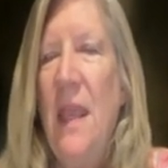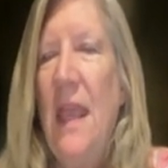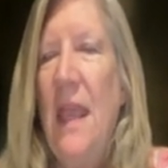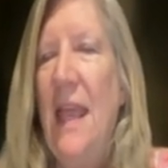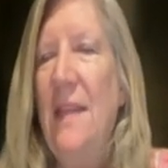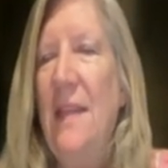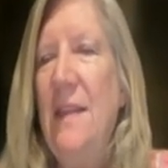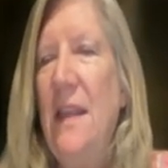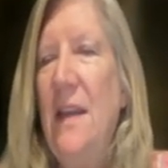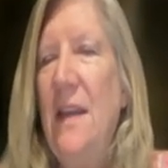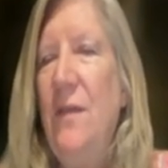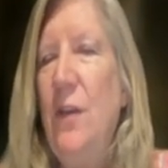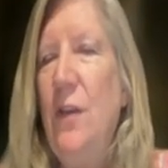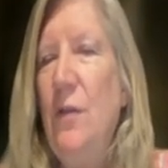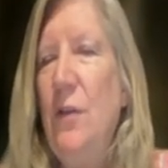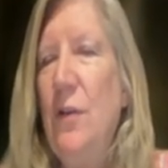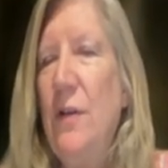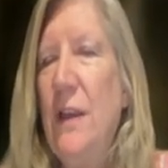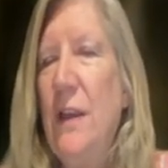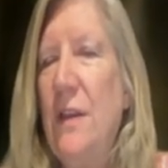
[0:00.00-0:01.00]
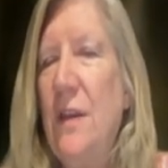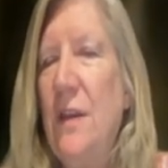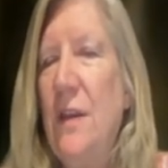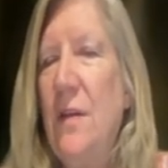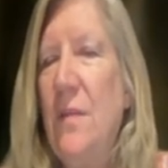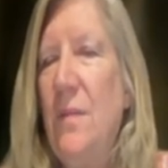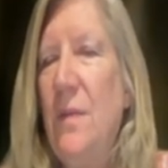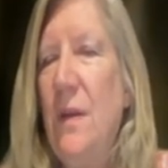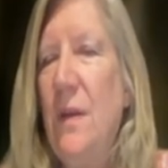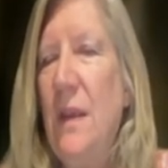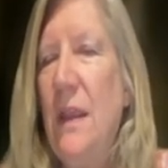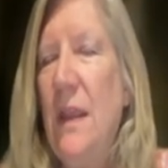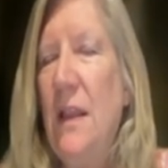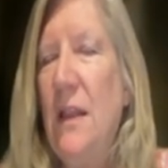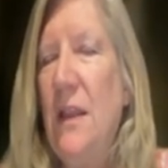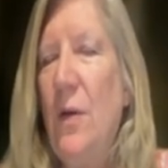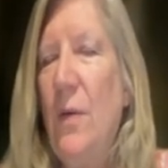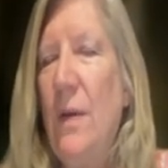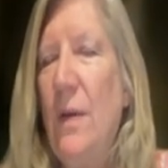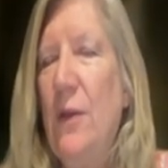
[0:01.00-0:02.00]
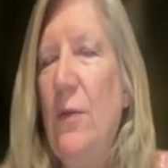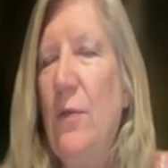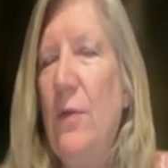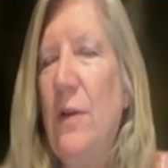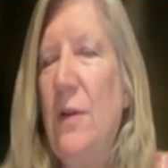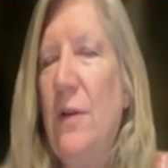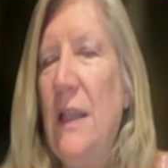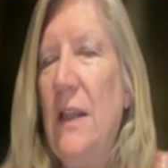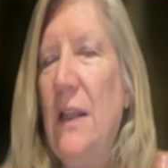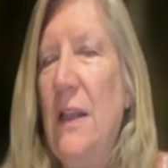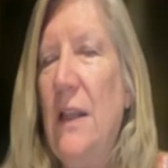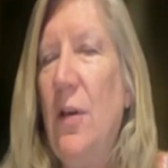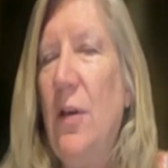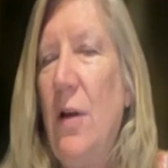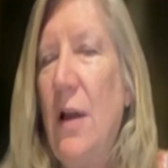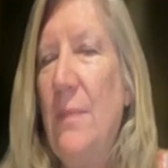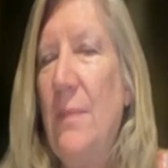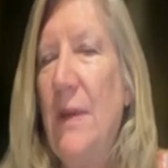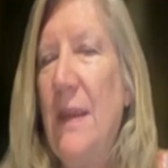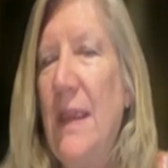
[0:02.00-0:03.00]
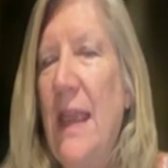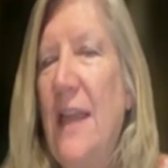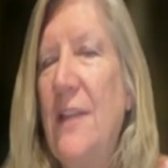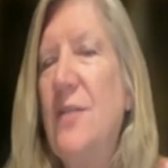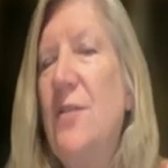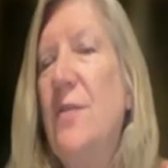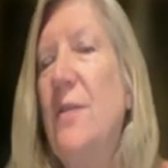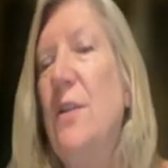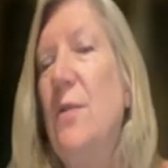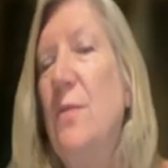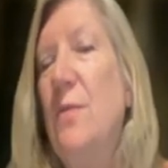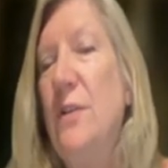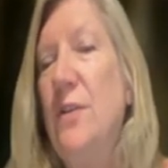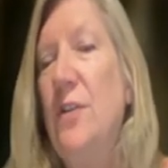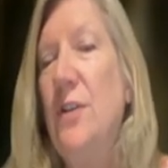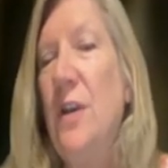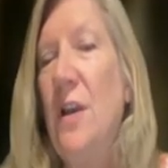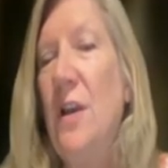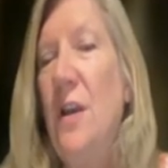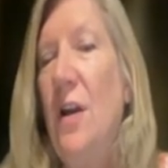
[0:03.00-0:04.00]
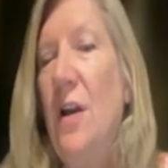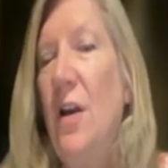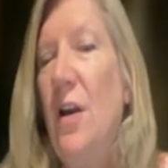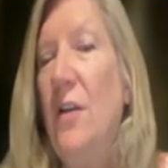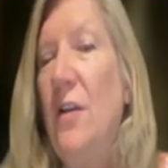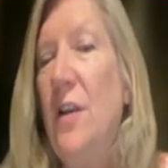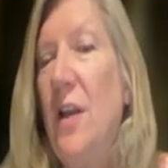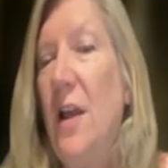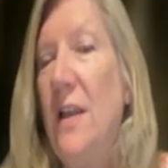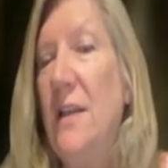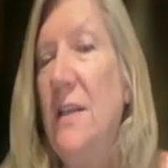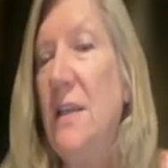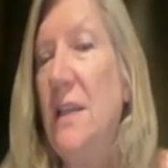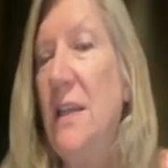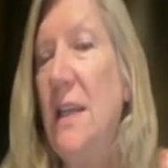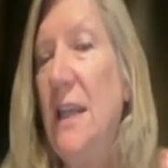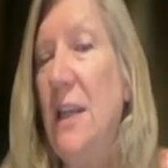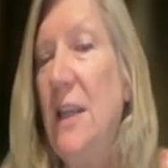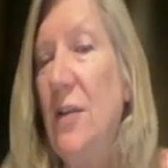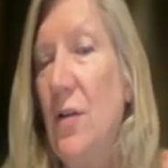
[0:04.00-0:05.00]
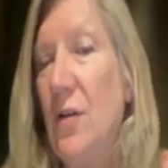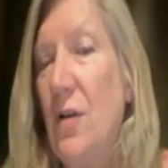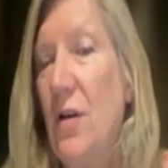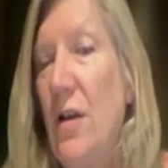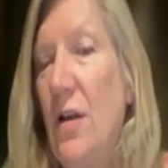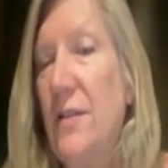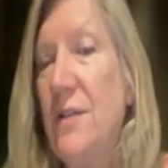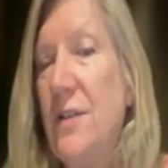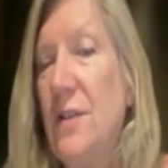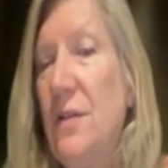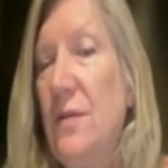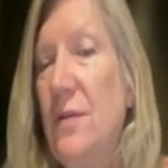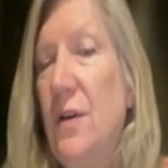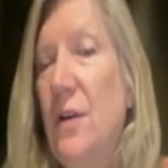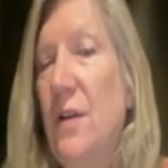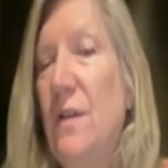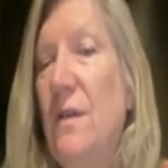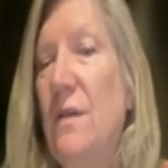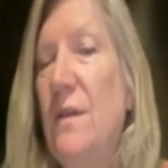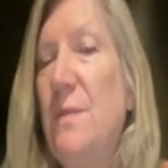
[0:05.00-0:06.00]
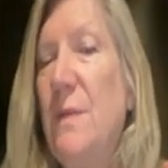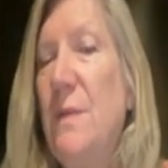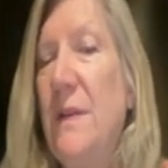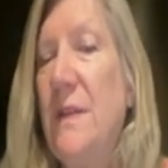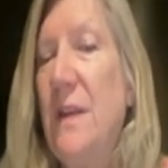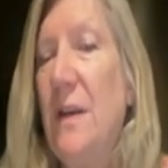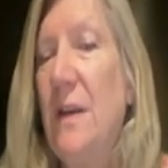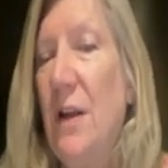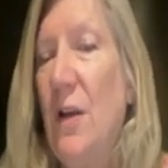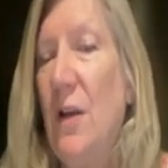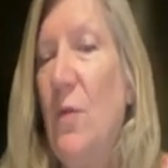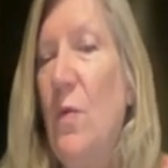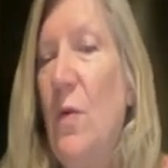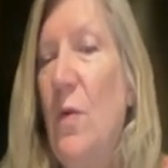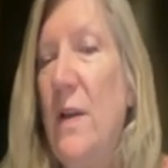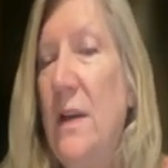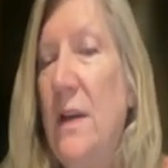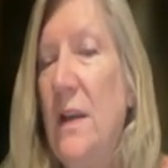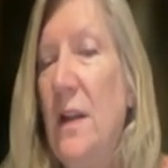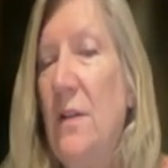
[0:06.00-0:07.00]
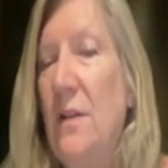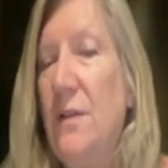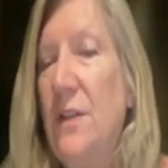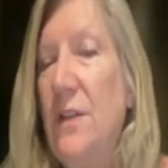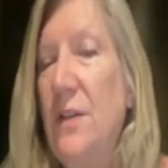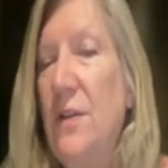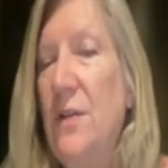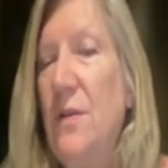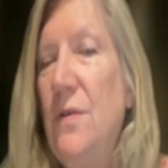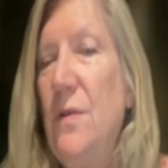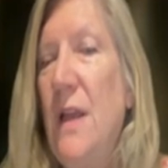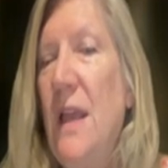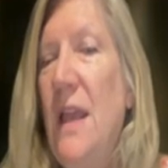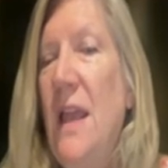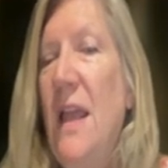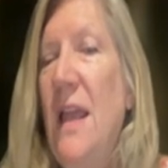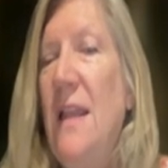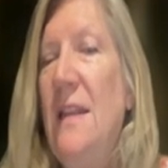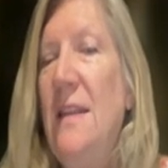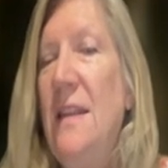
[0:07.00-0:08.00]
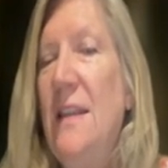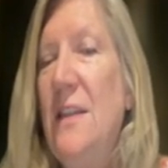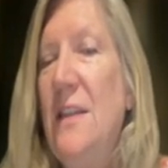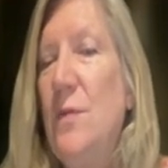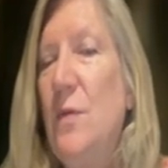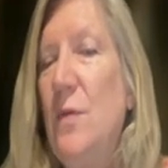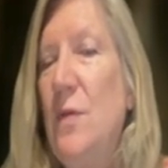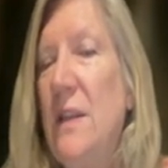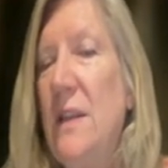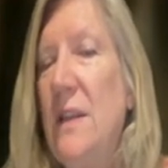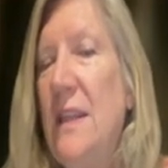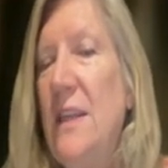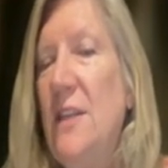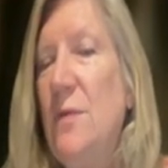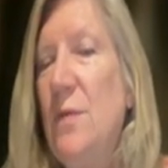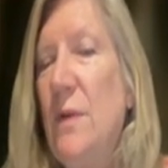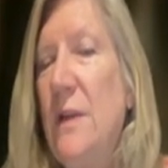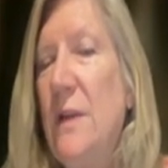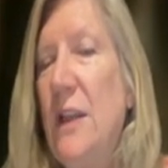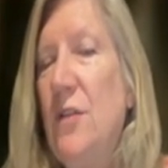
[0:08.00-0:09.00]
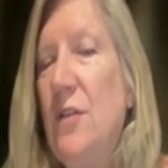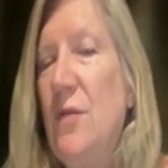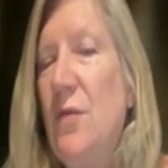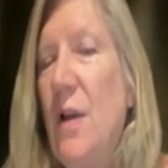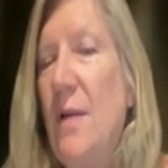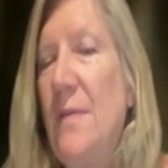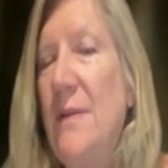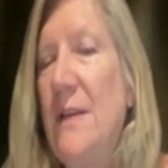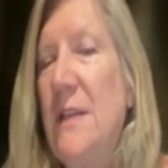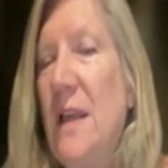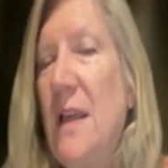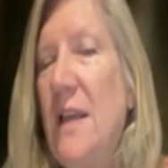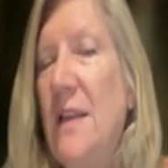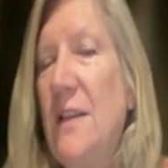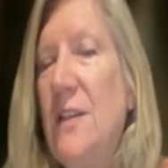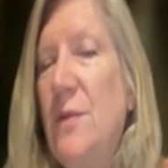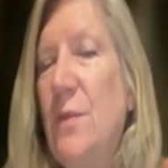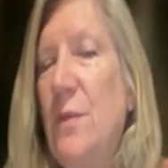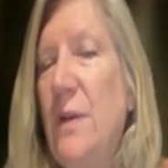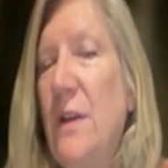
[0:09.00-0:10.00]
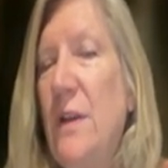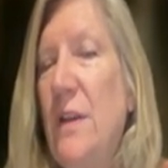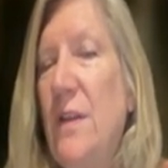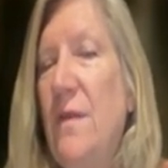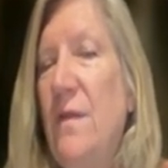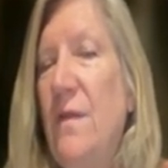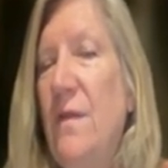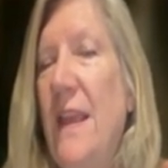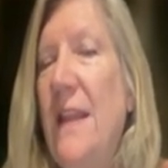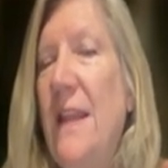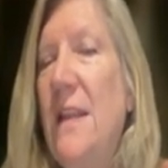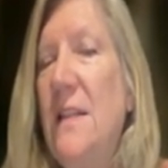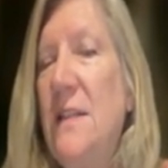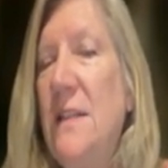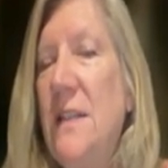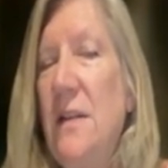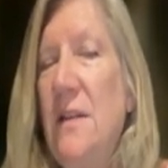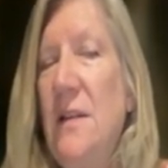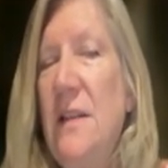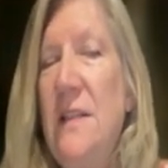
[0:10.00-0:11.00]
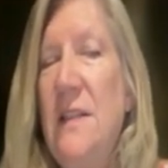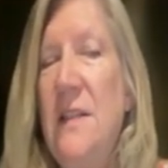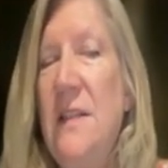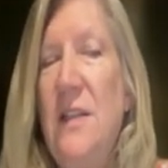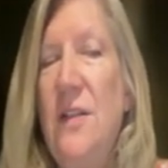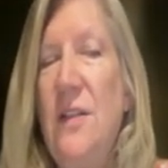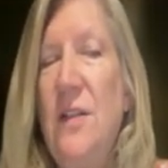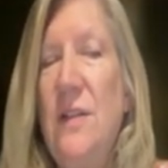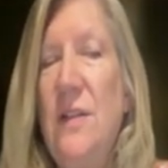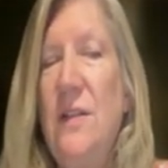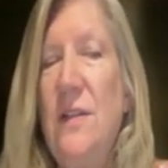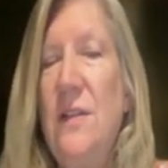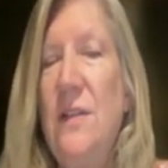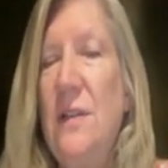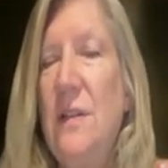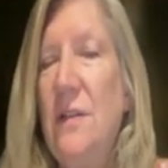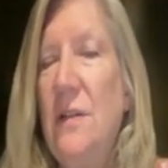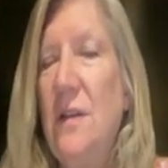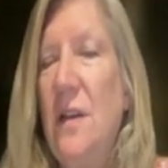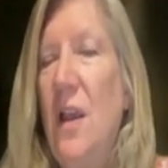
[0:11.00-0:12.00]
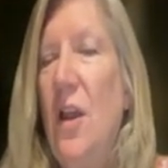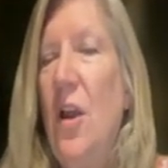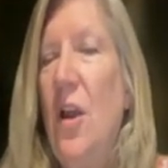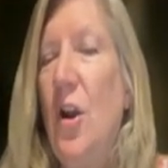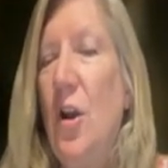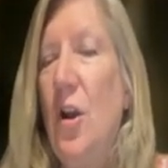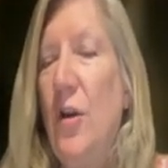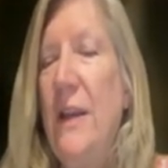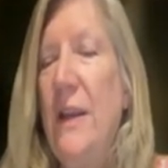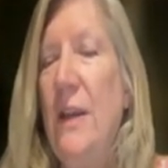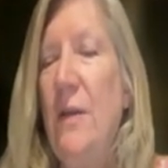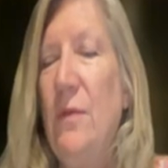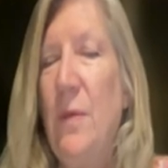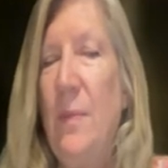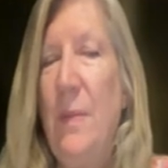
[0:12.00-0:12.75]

And then if you look at the ilioinguinal, iliohypogastric, which are not intercostal nerves, but they're L1 and L2, this will these will get traumatized with Pfannenstiel incisions and hernia